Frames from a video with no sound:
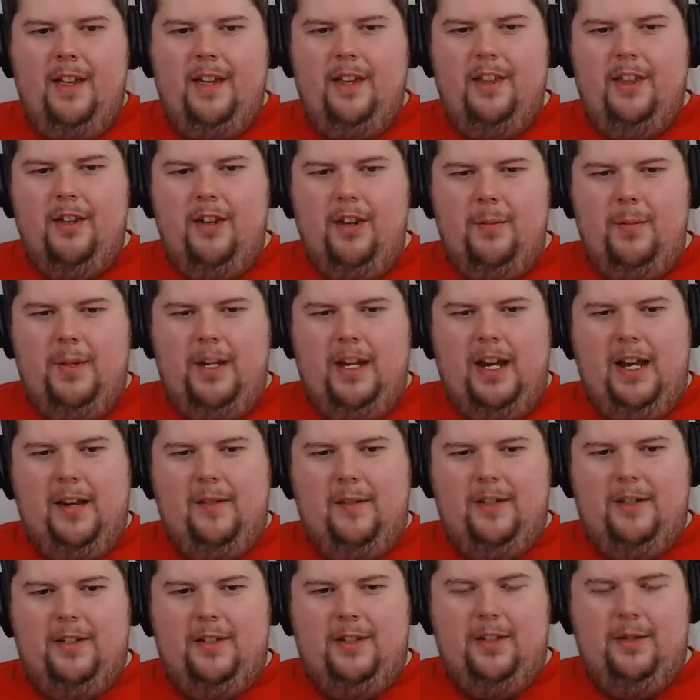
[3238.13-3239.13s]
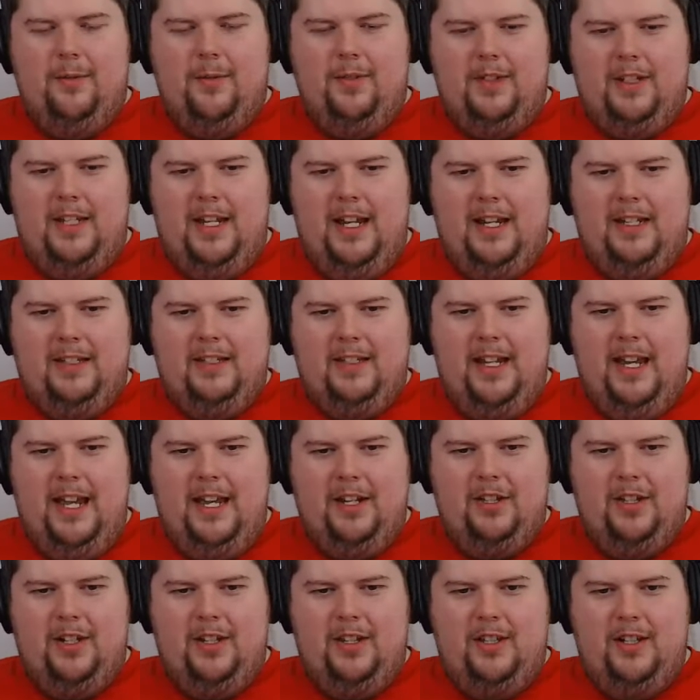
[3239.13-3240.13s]
Though, I mean, I obviously don't want the eggs to
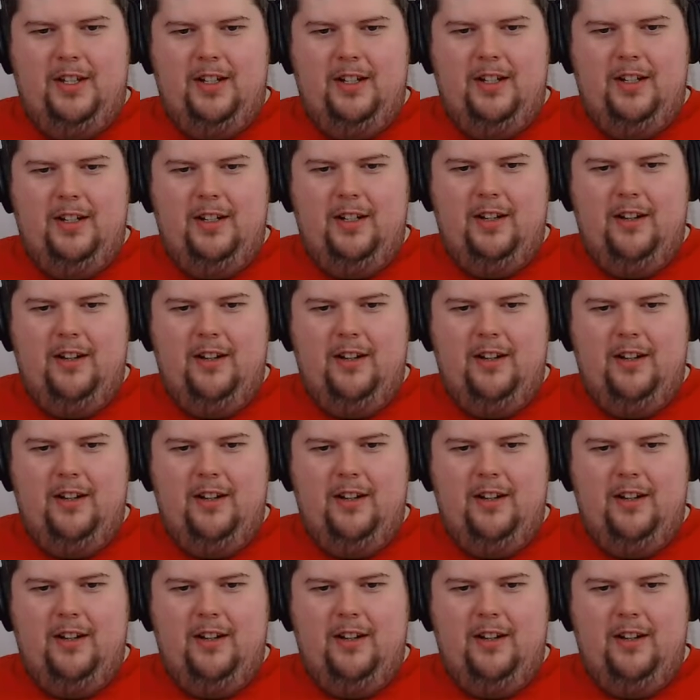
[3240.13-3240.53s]
hatch either.